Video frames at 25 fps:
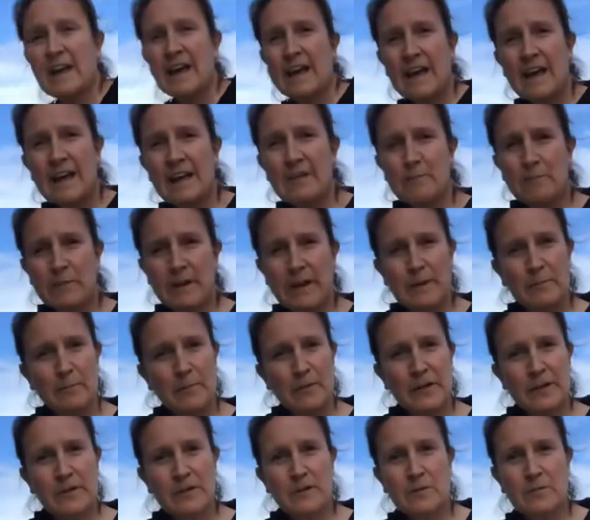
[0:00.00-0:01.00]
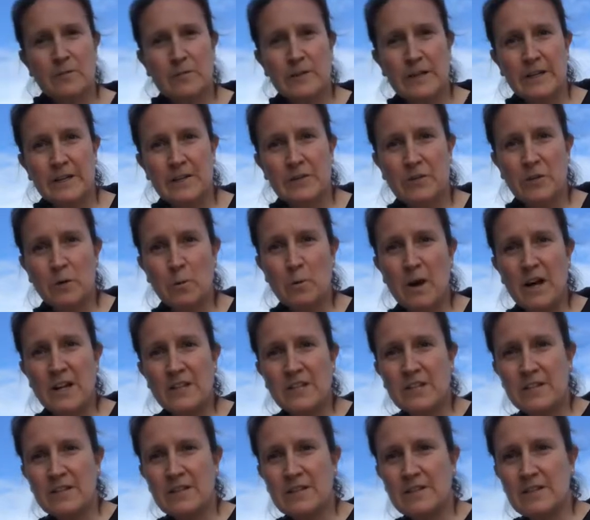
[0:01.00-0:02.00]
And when I bring it over here to
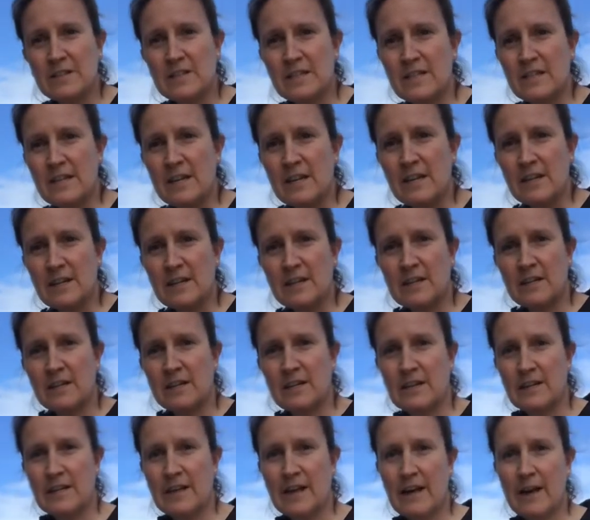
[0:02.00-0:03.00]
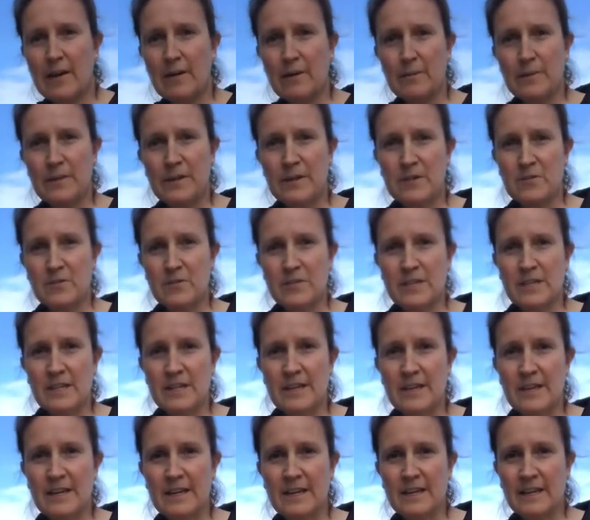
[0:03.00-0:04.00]
wash it in the sink, I'll be
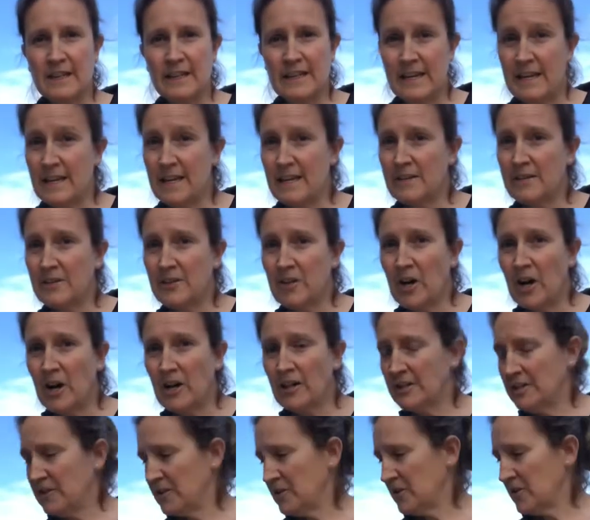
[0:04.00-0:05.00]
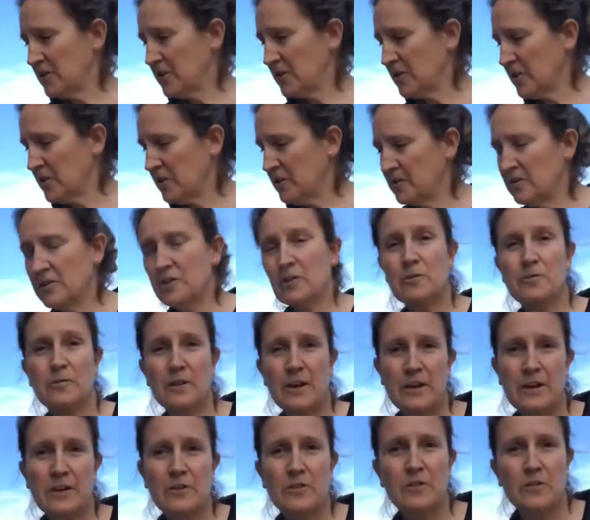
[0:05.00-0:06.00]
using a clean colander to
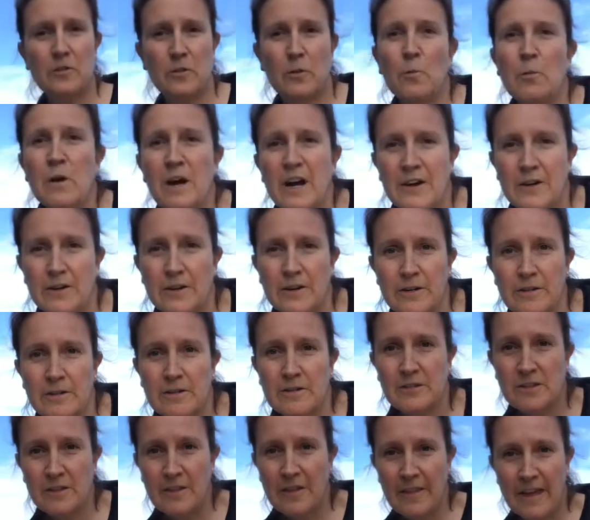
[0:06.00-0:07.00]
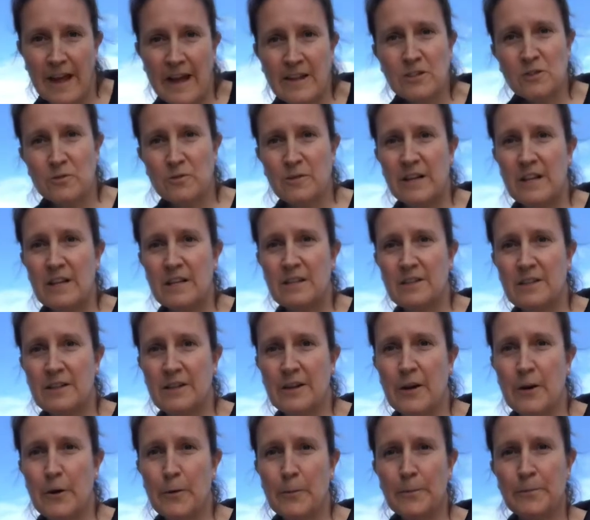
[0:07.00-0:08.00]
run under the water. So that's ready to
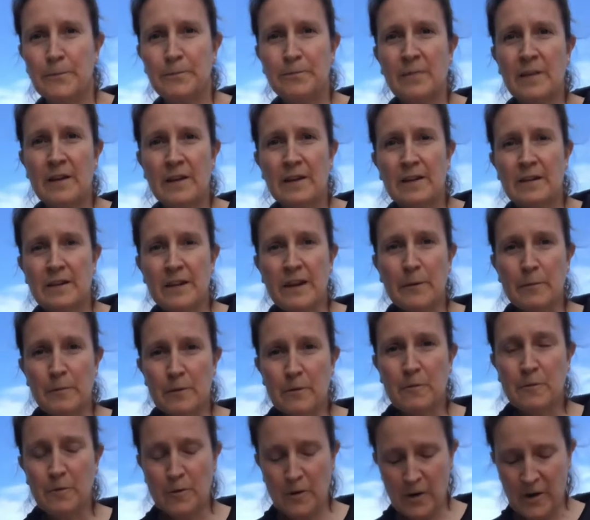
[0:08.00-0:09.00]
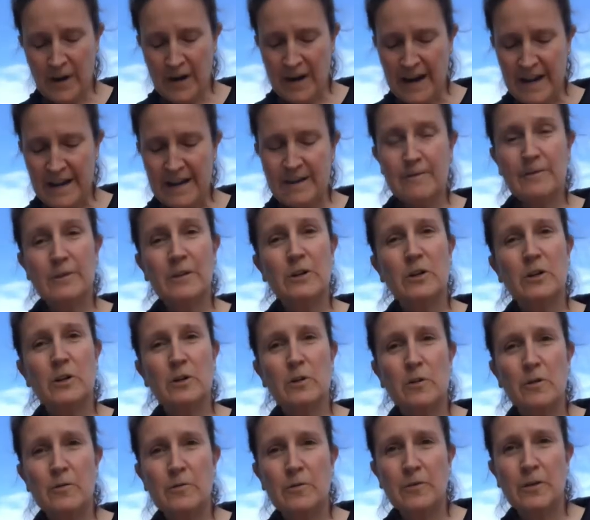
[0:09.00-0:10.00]
go. Now, before I even
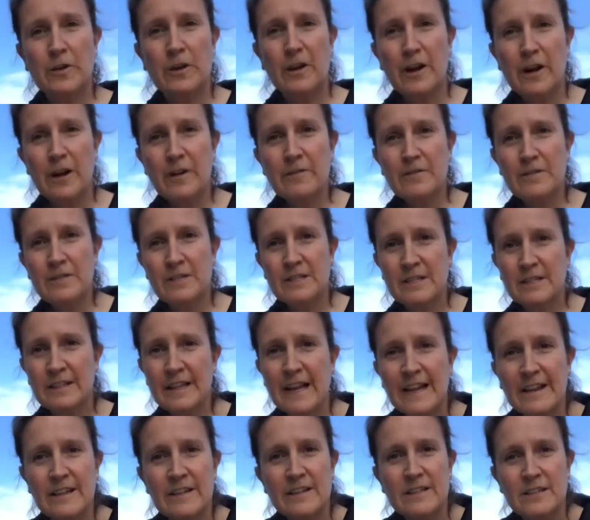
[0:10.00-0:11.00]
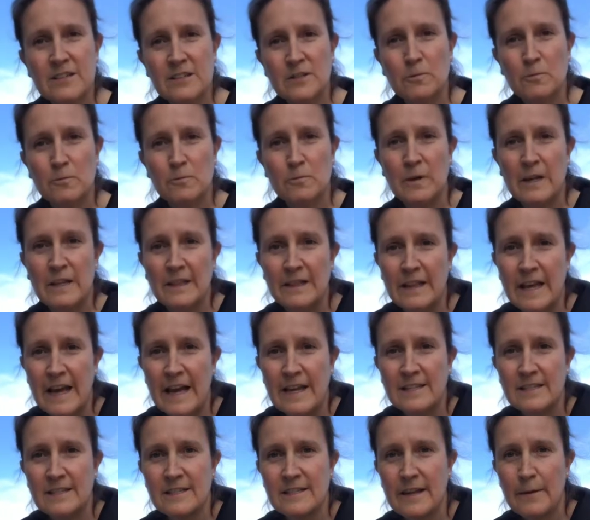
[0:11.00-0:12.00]
go over to harvest the lettuce, one
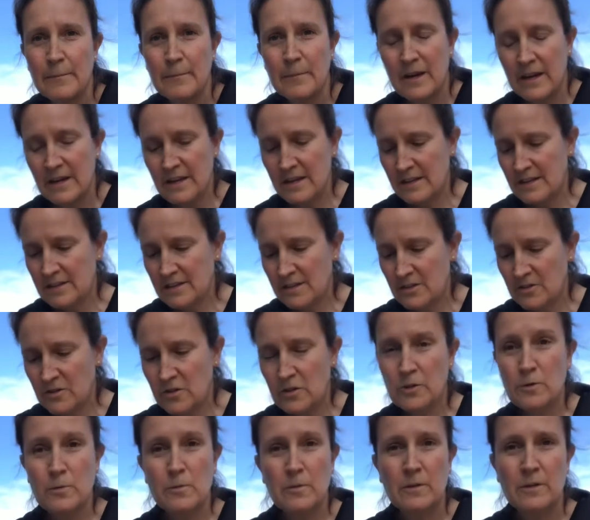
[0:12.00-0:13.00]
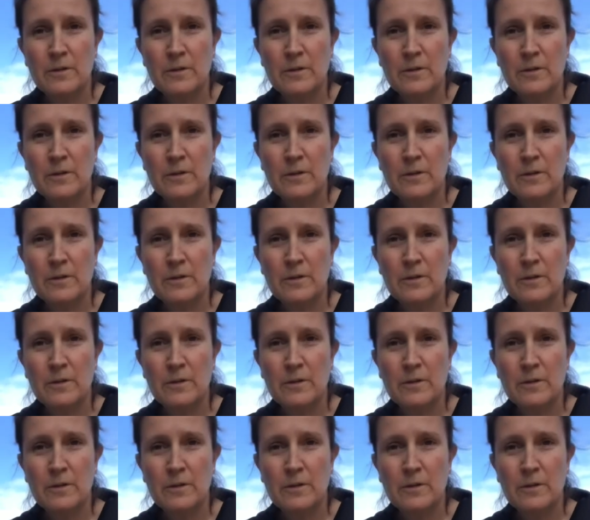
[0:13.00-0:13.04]
last step I need to do